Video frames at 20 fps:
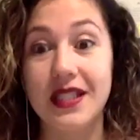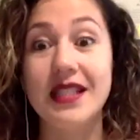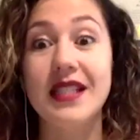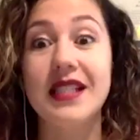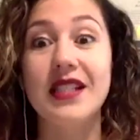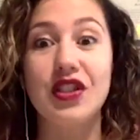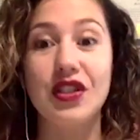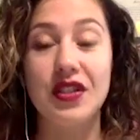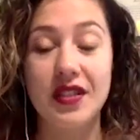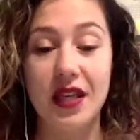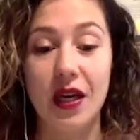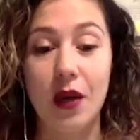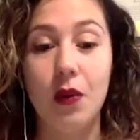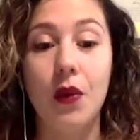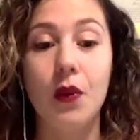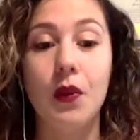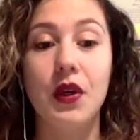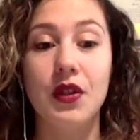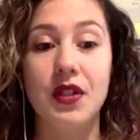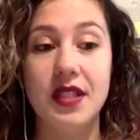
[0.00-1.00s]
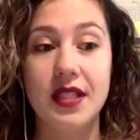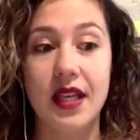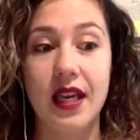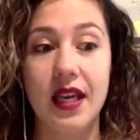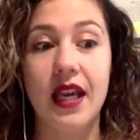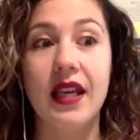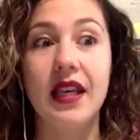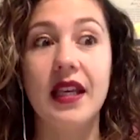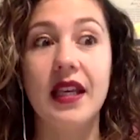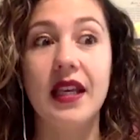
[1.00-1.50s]
and just like what we were
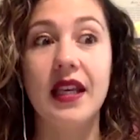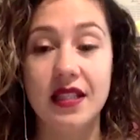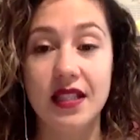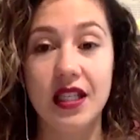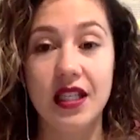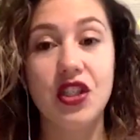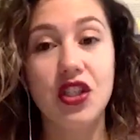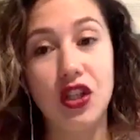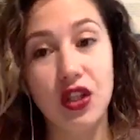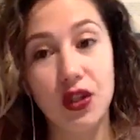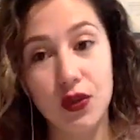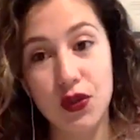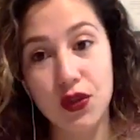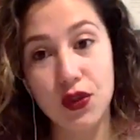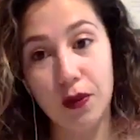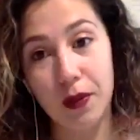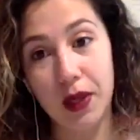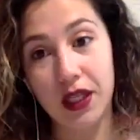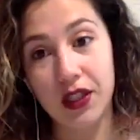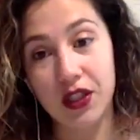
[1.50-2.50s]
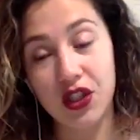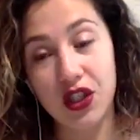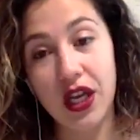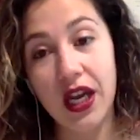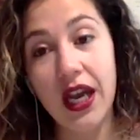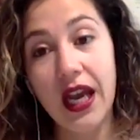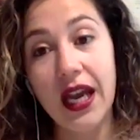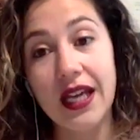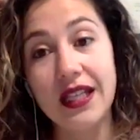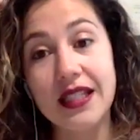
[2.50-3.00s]
saying, kids teaching you so much
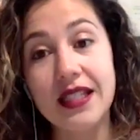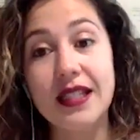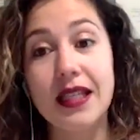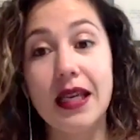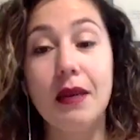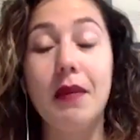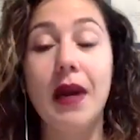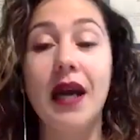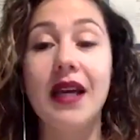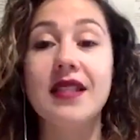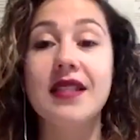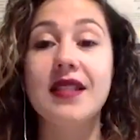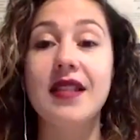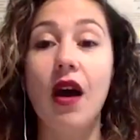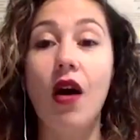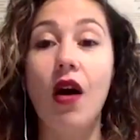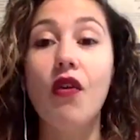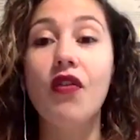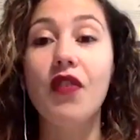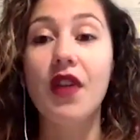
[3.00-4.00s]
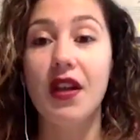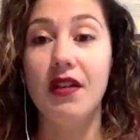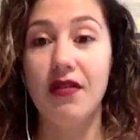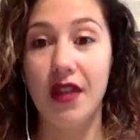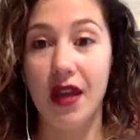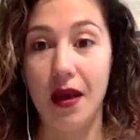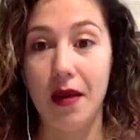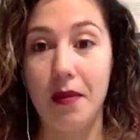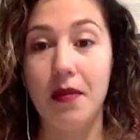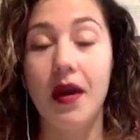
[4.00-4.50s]
and seeing myself in
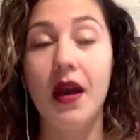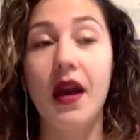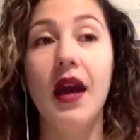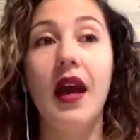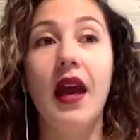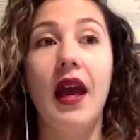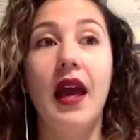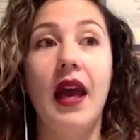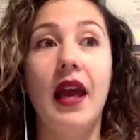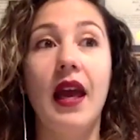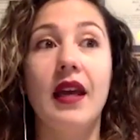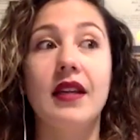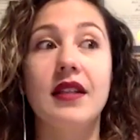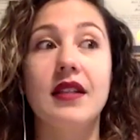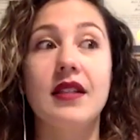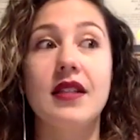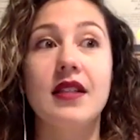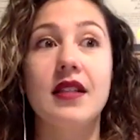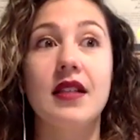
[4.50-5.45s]
them and